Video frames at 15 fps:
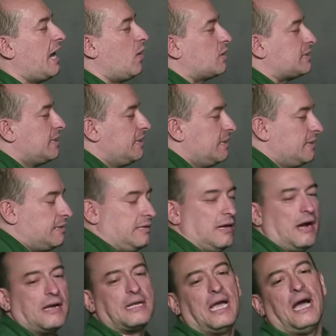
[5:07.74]
out,
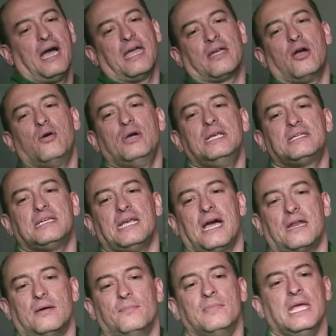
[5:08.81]
young guy, go easy
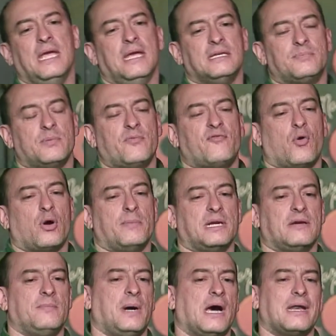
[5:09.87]
on him. He's been
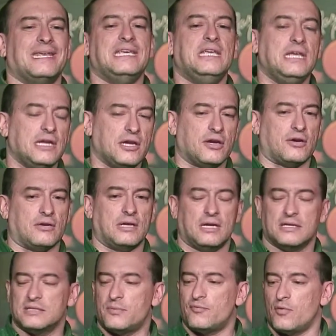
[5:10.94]
performing about a year,
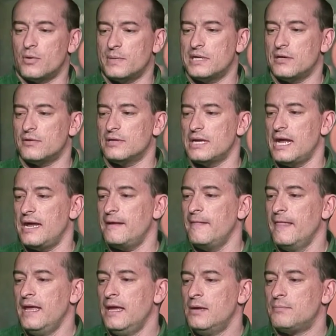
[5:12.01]
youngest performer here
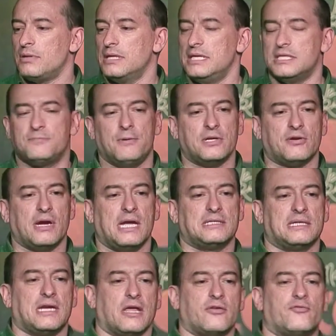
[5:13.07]
today. Please put your
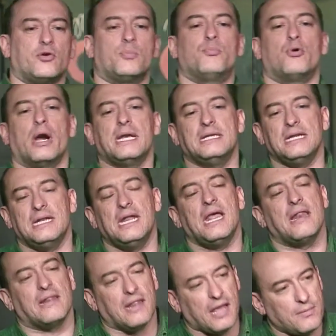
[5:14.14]
hands together for
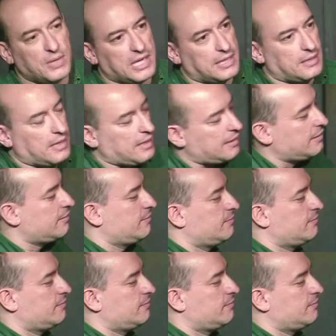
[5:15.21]
Brendon Lemon.